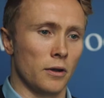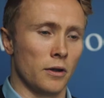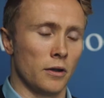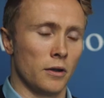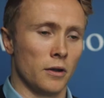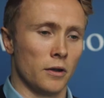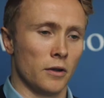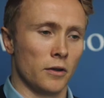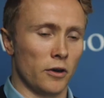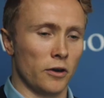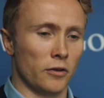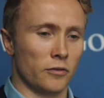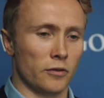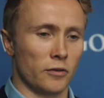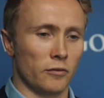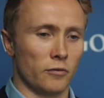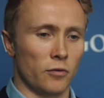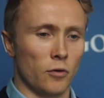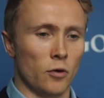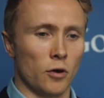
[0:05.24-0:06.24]
on.
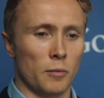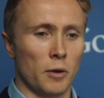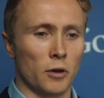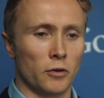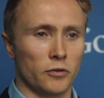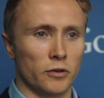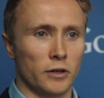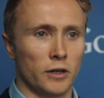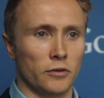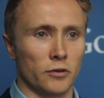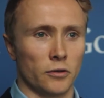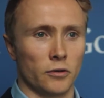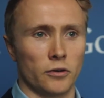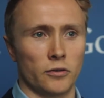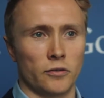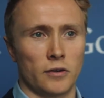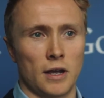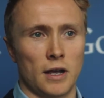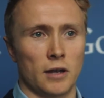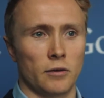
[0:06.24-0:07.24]
First and foremost, you need to
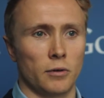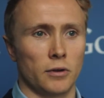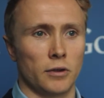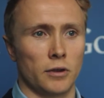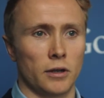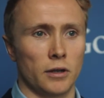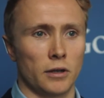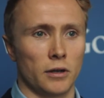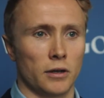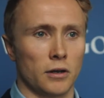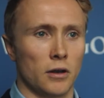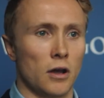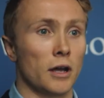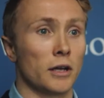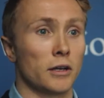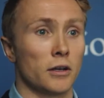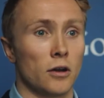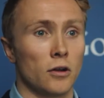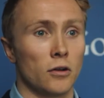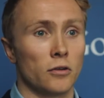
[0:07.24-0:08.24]
understand what the
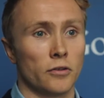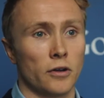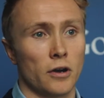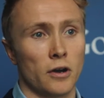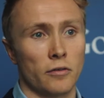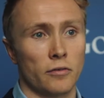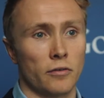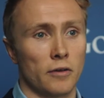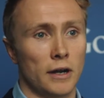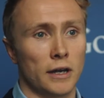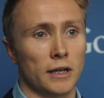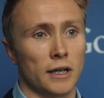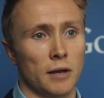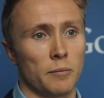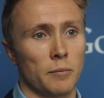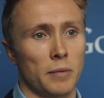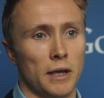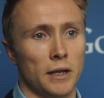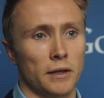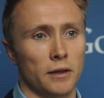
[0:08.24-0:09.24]
client goals are for any
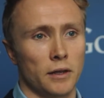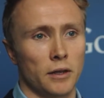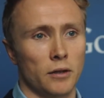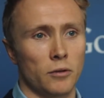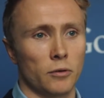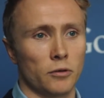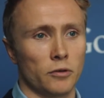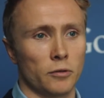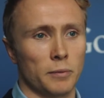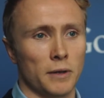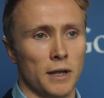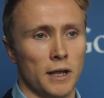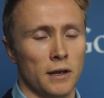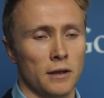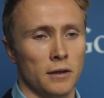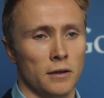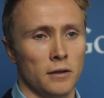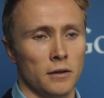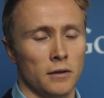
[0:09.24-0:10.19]
campaign that you want to plan.